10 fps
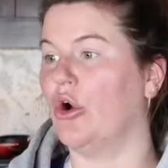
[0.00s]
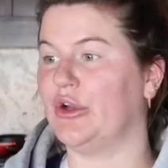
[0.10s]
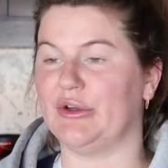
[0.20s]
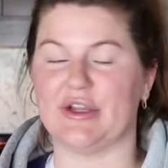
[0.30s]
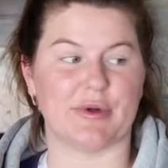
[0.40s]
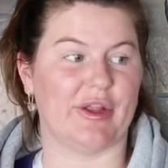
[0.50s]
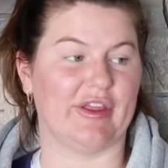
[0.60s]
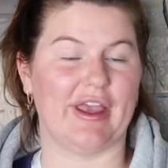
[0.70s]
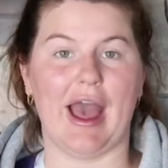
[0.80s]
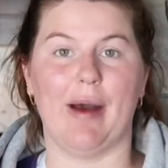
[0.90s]
You guys are at
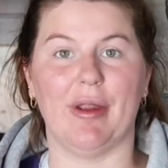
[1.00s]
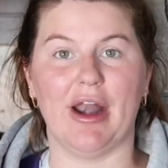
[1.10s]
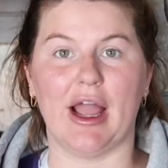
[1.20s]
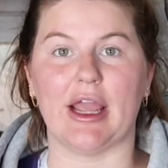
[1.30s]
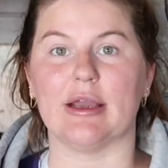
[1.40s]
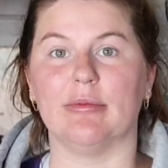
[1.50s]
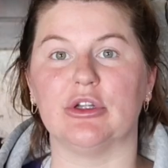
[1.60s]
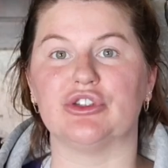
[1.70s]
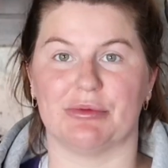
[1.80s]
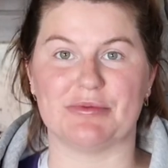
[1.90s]
the cabin. I am
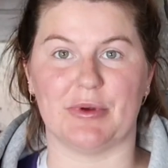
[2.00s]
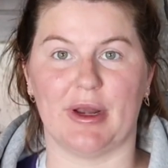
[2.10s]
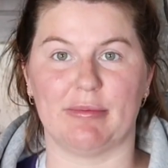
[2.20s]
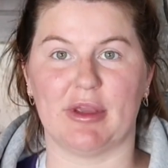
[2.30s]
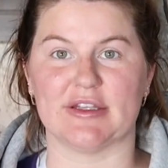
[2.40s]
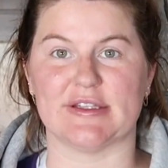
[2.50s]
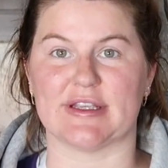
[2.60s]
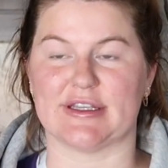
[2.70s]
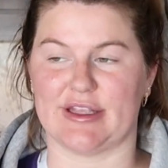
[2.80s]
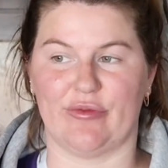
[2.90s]
drip sweating because
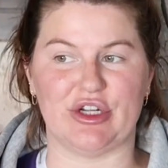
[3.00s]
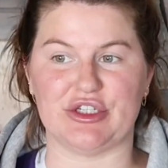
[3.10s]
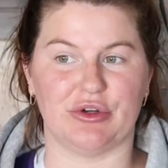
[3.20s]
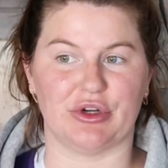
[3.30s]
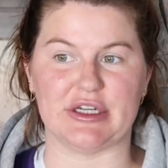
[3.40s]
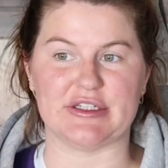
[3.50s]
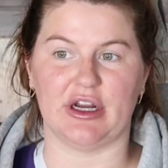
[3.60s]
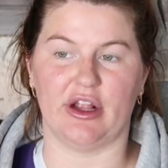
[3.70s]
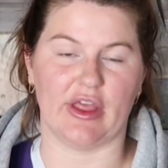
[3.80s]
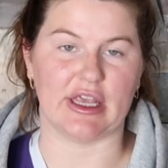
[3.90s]
it's like 72 degrees
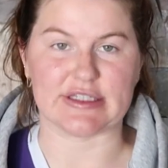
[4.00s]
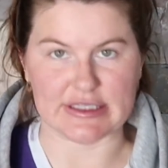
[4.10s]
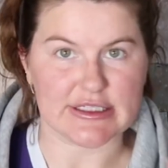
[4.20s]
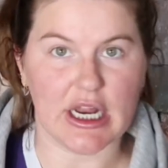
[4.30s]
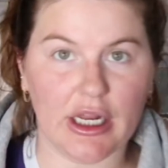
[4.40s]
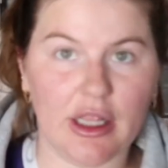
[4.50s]
here and the AC is not